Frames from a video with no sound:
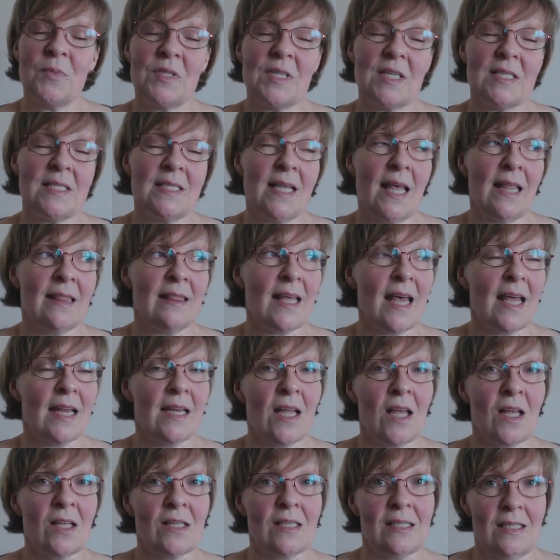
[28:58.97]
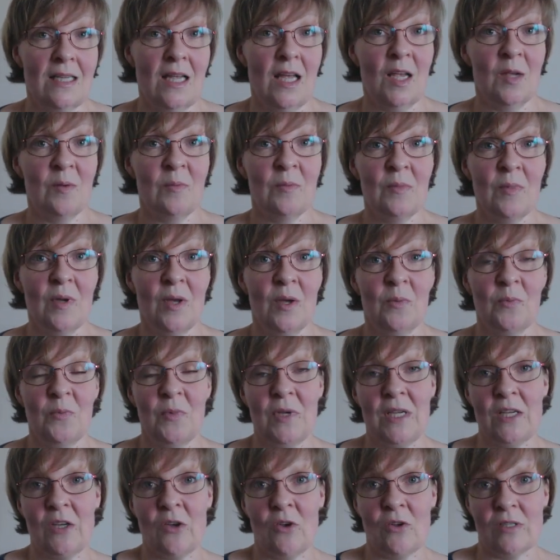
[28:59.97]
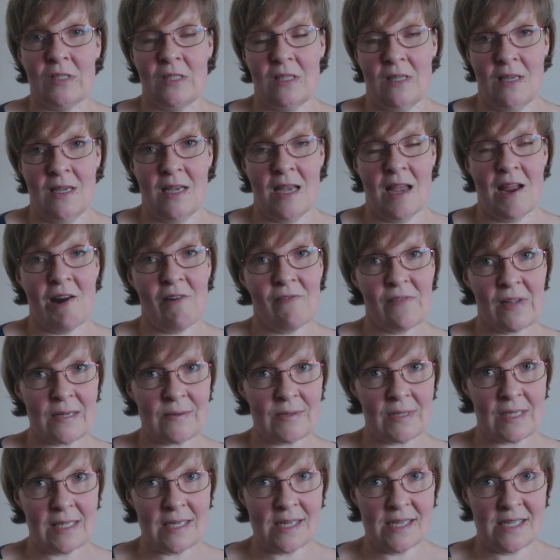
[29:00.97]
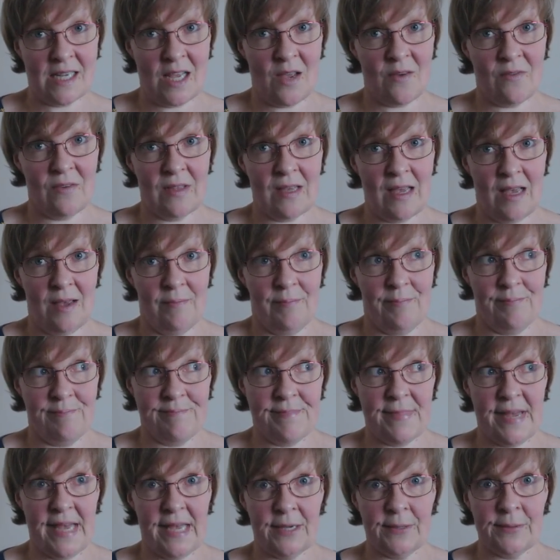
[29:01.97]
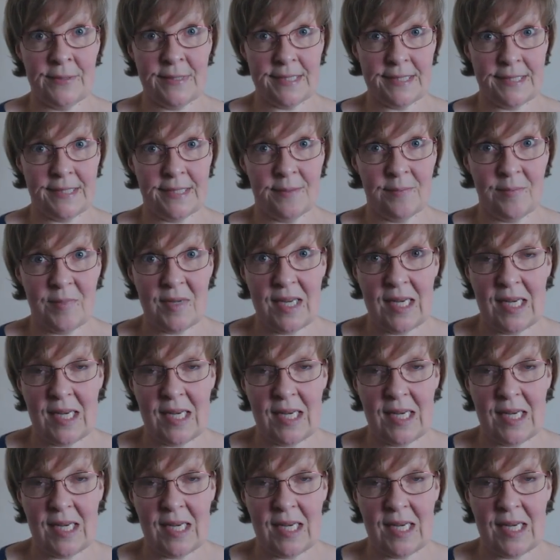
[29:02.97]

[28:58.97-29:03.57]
But I said that last time, and we got to the caravan to discover that mouse had